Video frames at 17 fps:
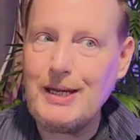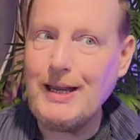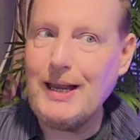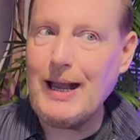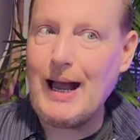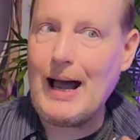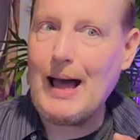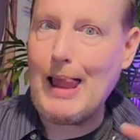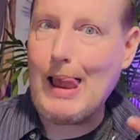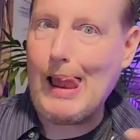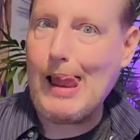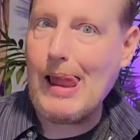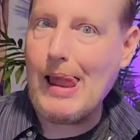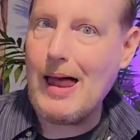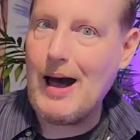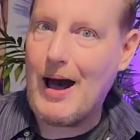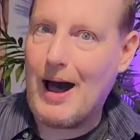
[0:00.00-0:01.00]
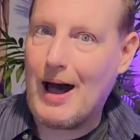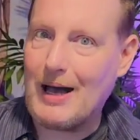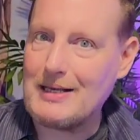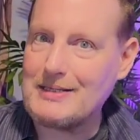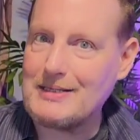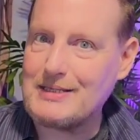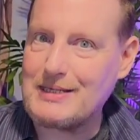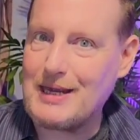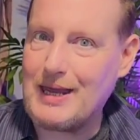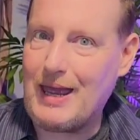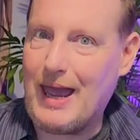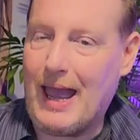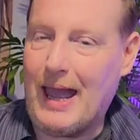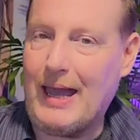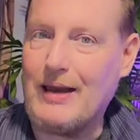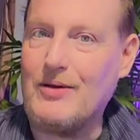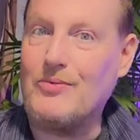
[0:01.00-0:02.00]
got lost
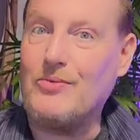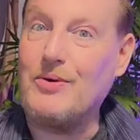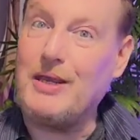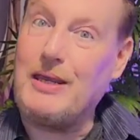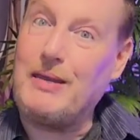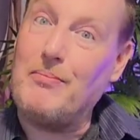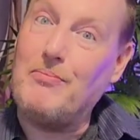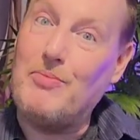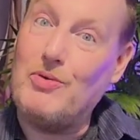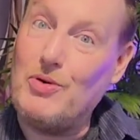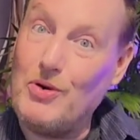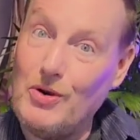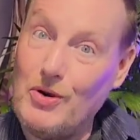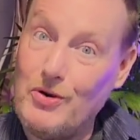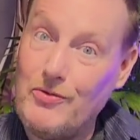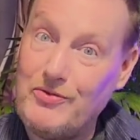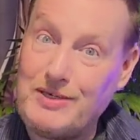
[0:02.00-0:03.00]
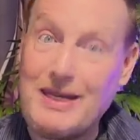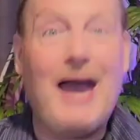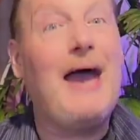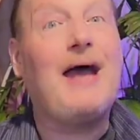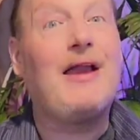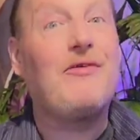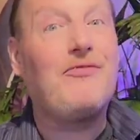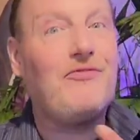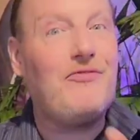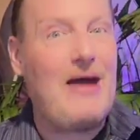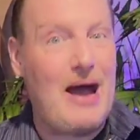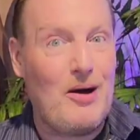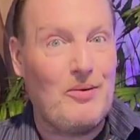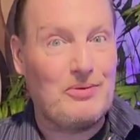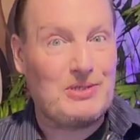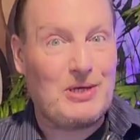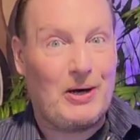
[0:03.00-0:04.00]
and we moved and
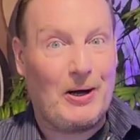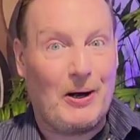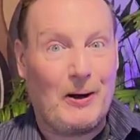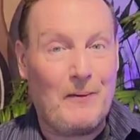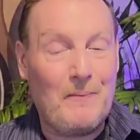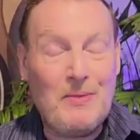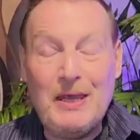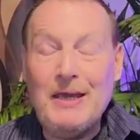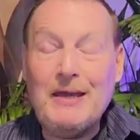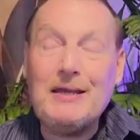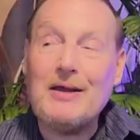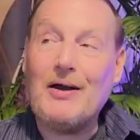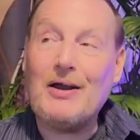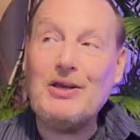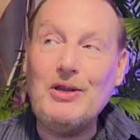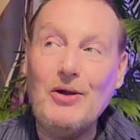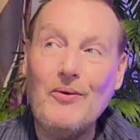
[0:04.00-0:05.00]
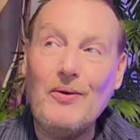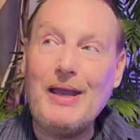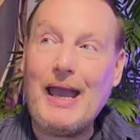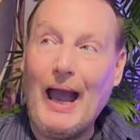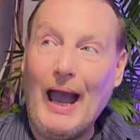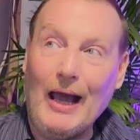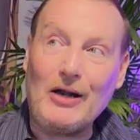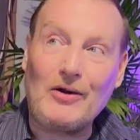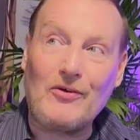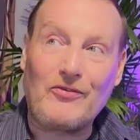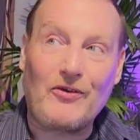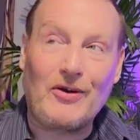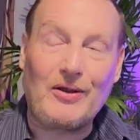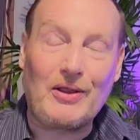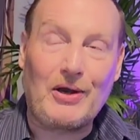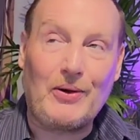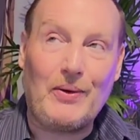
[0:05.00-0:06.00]
found her. Now I knew we had her for
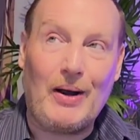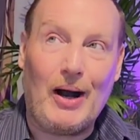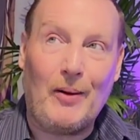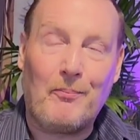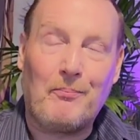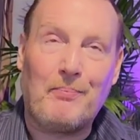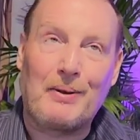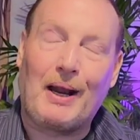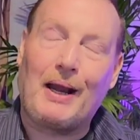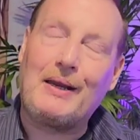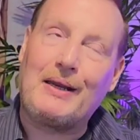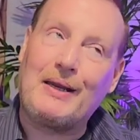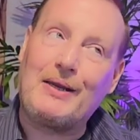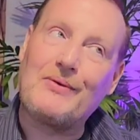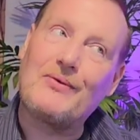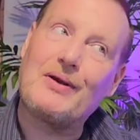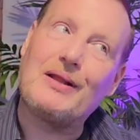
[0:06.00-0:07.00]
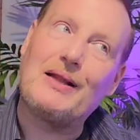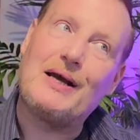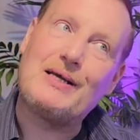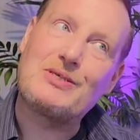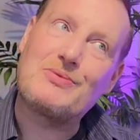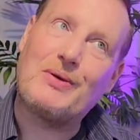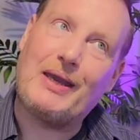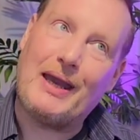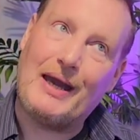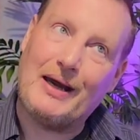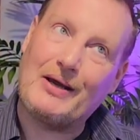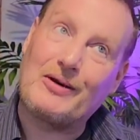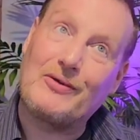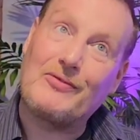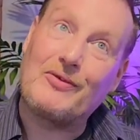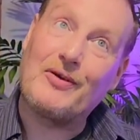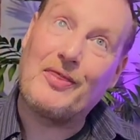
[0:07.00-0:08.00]
a little while, but I didn't realize we had
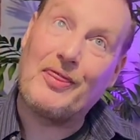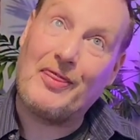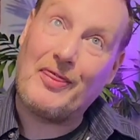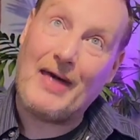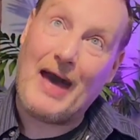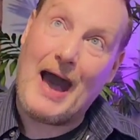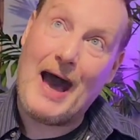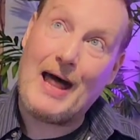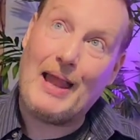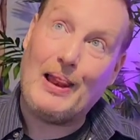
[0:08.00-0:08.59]
her for that